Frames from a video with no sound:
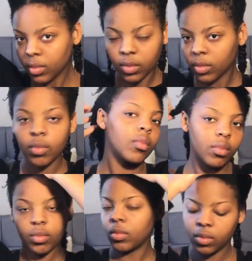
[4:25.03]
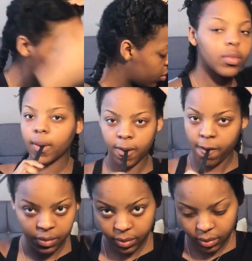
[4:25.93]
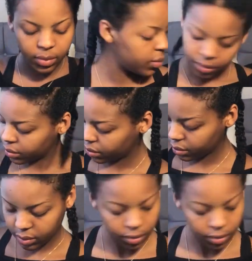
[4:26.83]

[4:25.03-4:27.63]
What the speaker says: Although I haven't done it for a while, I'm just going back